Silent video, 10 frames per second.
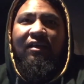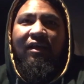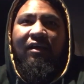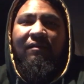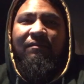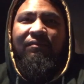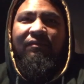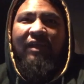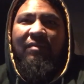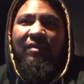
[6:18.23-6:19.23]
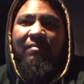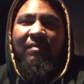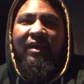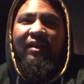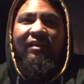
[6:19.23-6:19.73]
I mean,
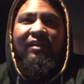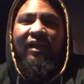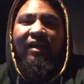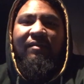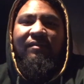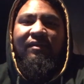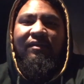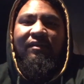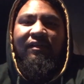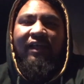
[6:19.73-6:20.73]
many times